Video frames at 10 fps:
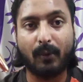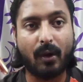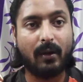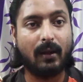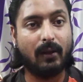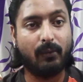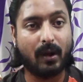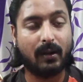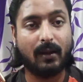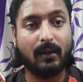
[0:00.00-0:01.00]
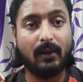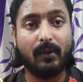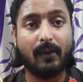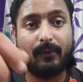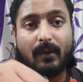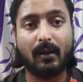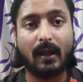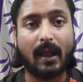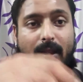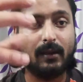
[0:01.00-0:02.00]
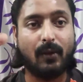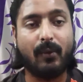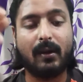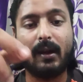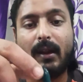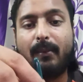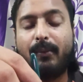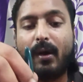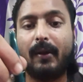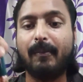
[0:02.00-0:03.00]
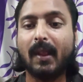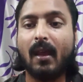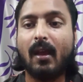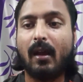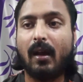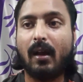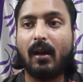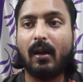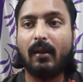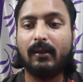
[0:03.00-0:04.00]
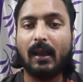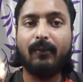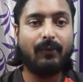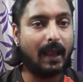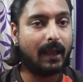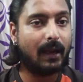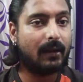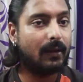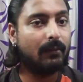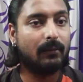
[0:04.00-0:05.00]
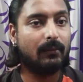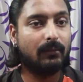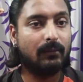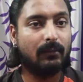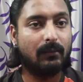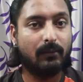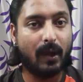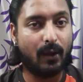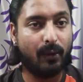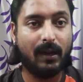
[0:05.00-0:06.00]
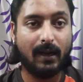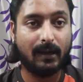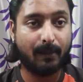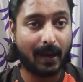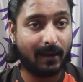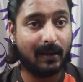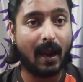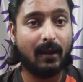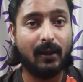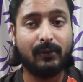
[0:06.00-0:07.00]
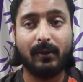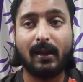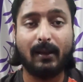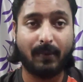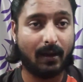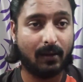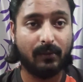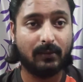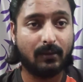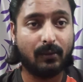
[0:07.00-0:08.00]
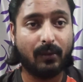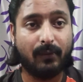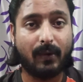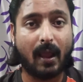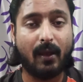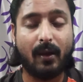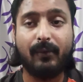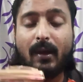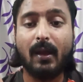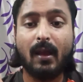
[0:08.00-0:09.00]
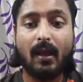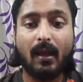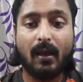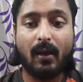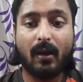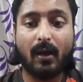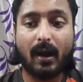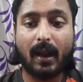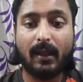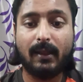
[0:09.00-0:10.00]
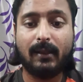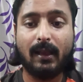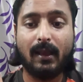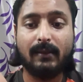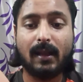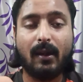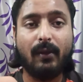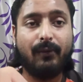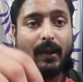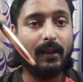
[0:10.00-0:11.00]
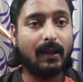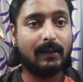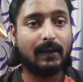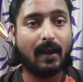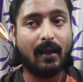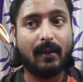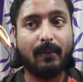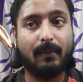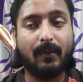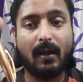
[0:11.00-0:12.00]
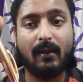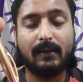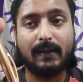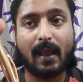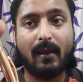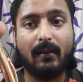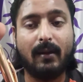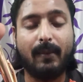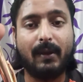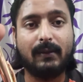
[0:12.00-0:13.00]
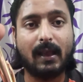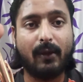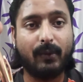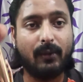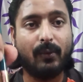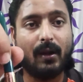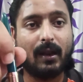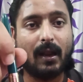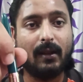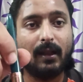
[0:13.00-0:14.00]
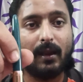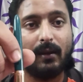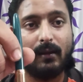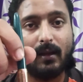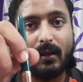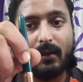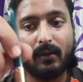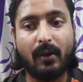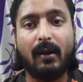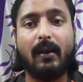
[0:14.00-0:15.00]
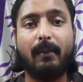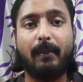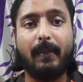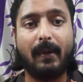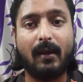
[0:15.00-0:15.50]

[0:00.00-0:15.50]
pot. Water, you have gathered the water in a pot, then flick it while holding the pen tightly so that the pen don't fly off. Or another thing is that you fill this rubber sack with water, and then on the